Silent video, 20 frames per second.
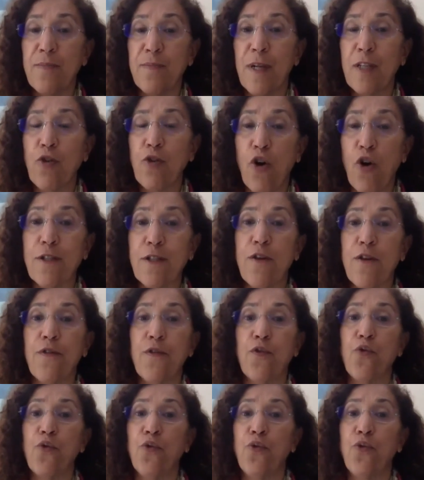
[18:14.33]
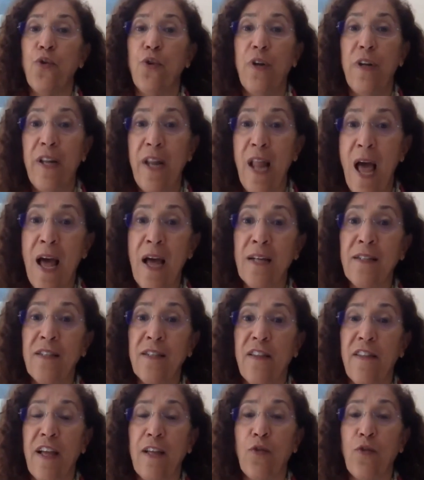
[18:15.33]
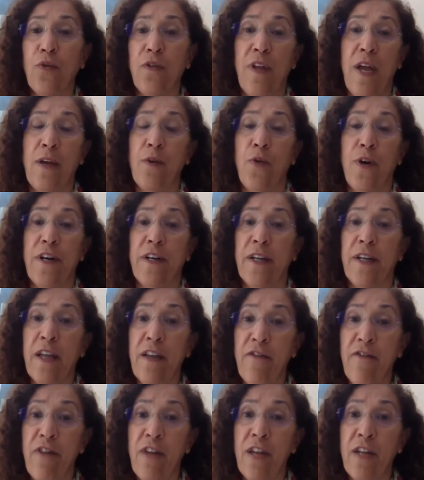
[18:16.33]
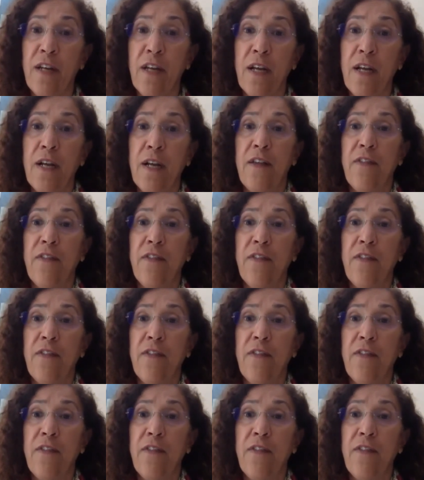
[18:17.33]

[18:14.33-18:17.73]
but also through land that they were given,